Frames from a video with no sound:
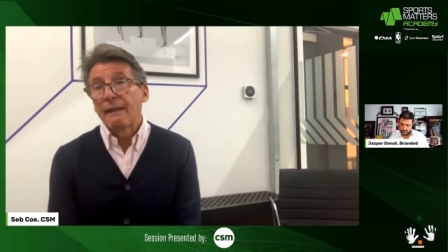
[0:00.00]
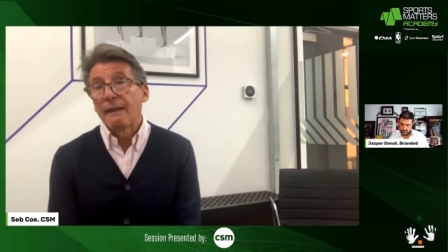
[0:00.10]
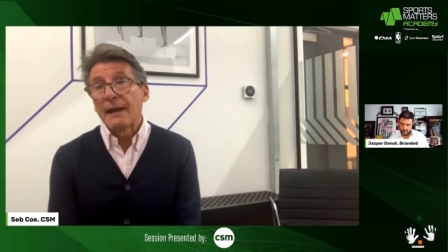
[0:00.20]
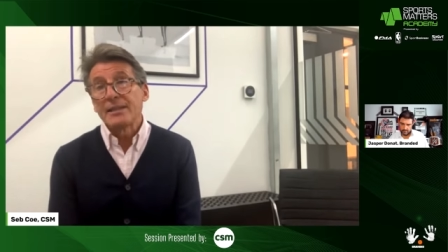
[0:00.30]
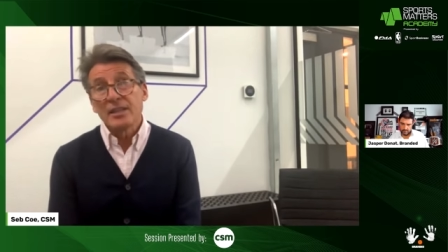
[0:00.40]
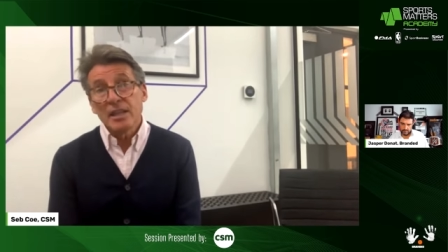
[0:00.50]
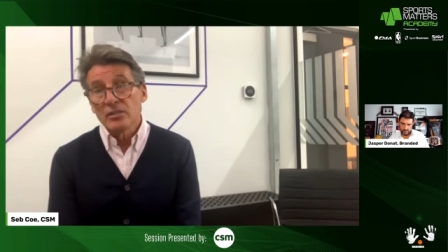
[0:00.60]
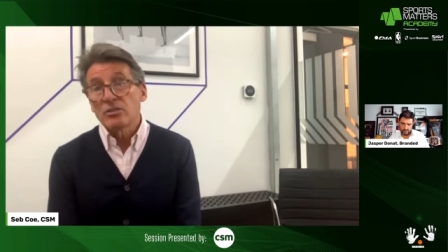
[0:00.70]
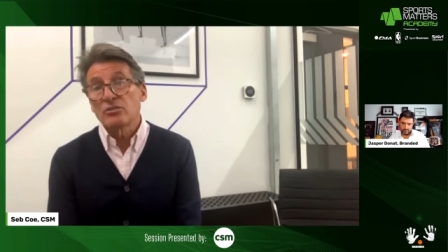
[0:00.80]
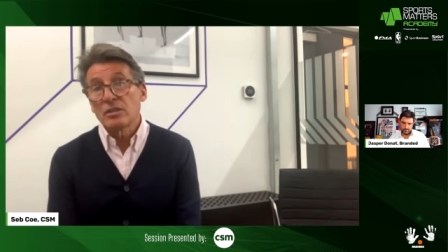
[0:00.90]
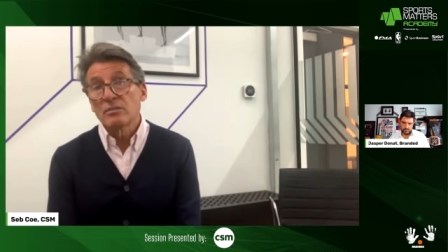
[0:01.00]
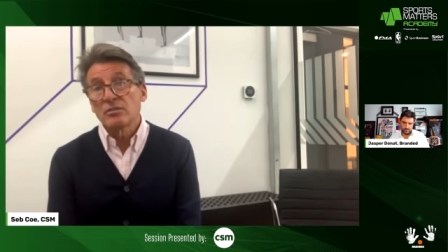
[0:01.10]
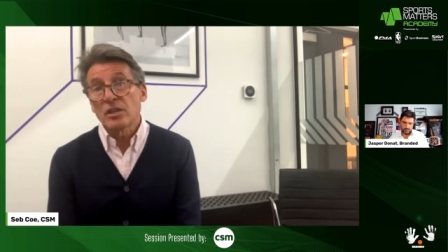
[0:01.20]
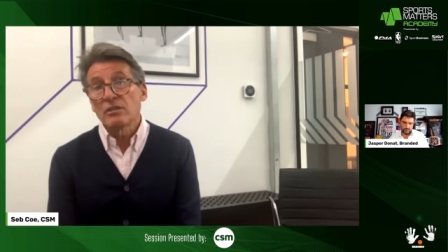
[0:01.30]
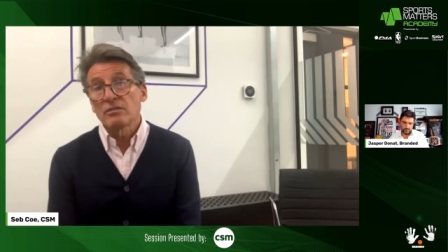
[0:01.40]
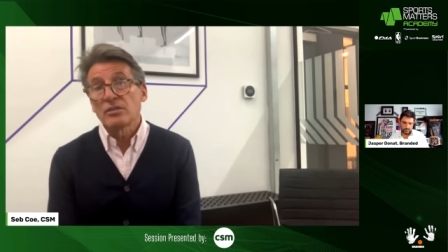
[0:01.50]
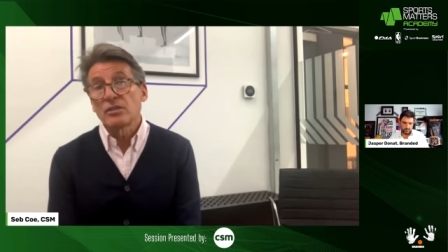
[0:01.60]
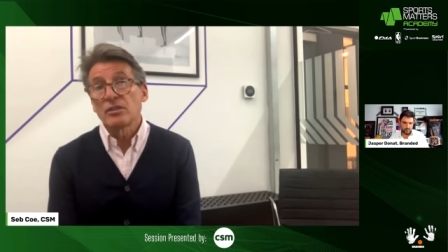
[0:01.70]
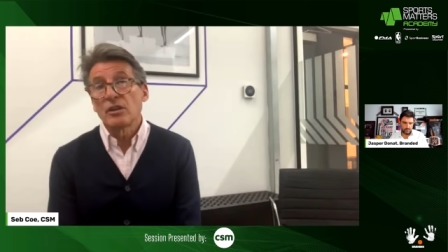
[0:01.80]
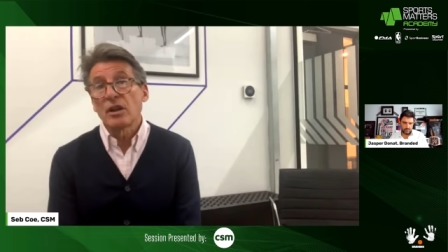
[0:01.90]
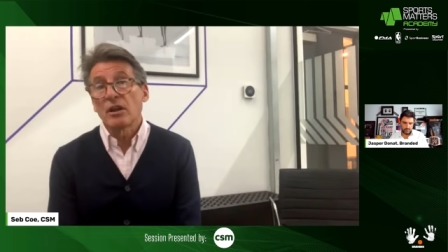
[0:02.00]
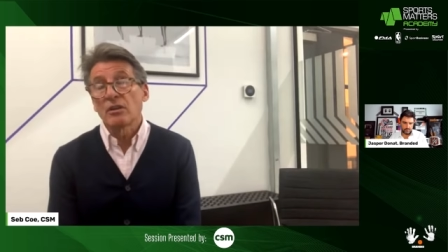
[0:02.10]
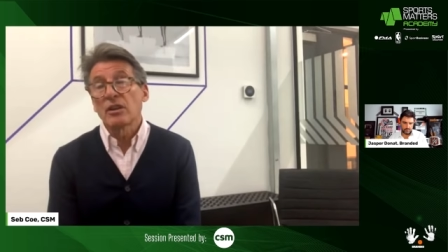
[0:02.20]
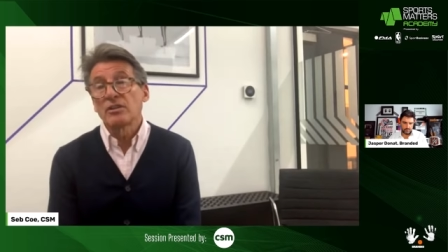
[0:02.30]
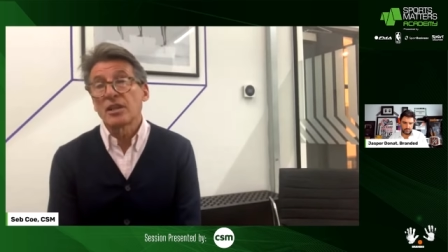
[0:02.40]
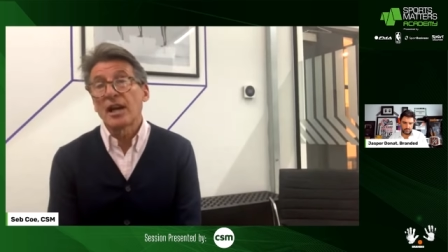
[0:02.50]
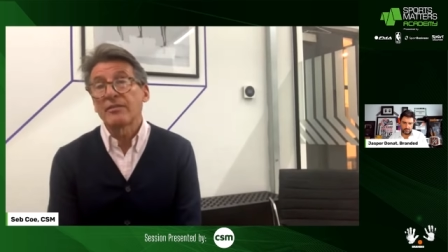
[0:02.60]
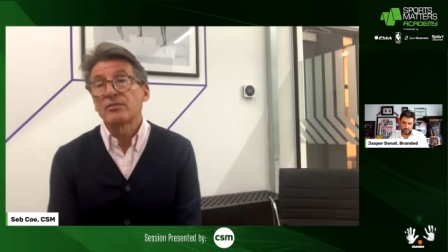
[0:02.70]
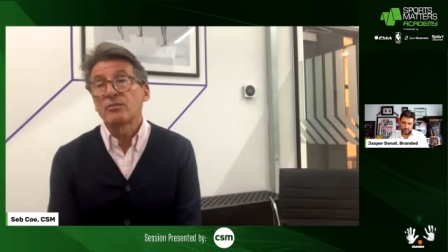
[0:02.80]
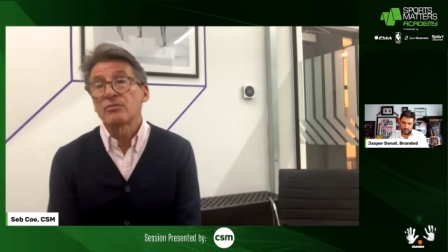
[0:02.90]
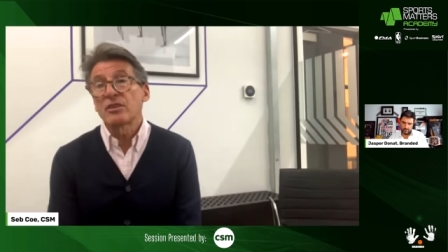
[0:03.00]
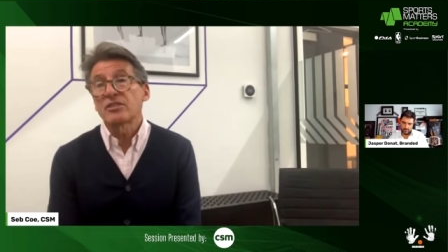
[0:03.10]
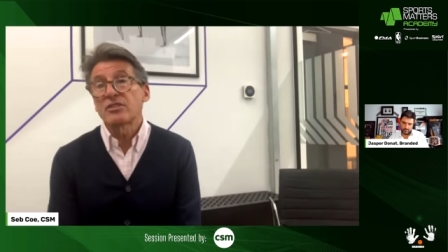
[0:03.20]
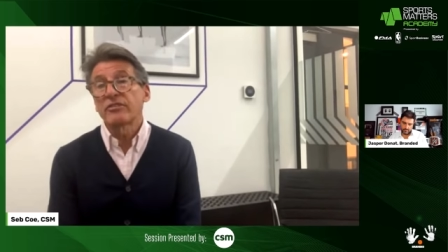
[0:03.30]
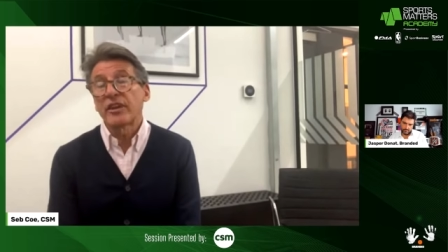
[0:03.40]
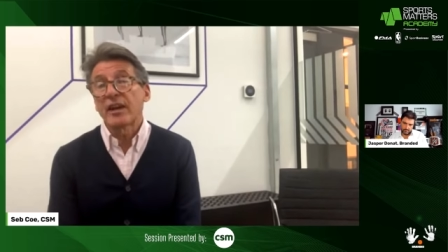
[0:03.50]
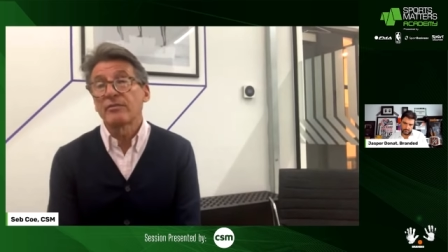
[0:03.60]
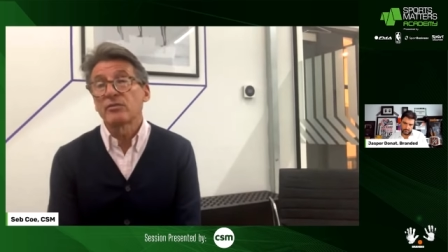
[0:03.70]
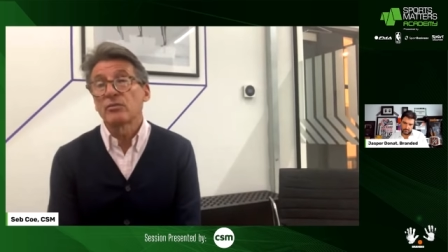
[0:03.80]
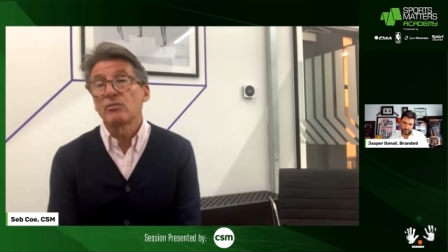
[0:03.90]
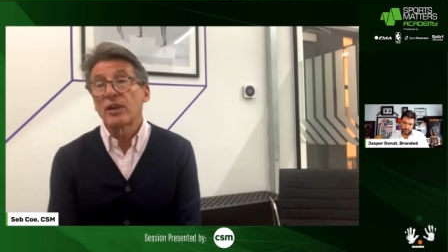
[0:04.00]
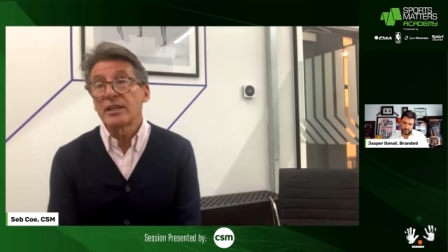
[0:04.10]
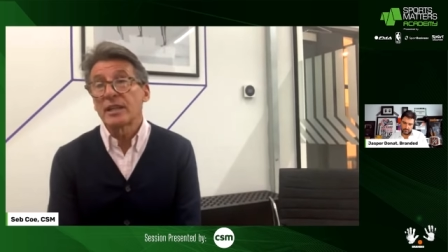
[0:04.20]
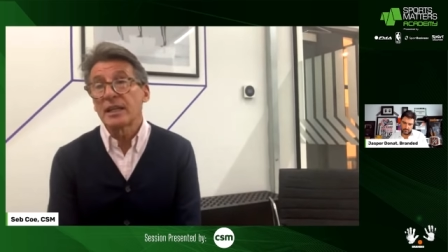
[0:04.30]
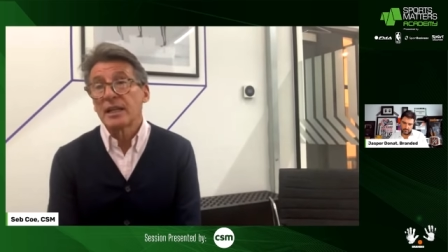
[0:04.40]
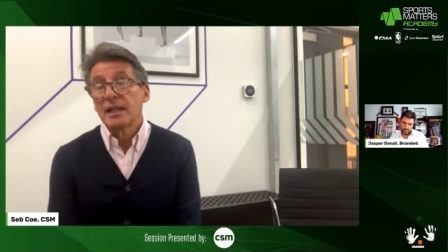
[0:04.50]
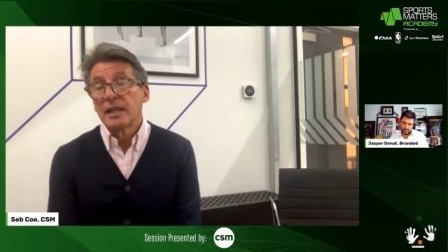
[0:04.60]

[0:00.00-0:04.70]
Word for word: uh, and the industry themselves are going have to address if they haven't already.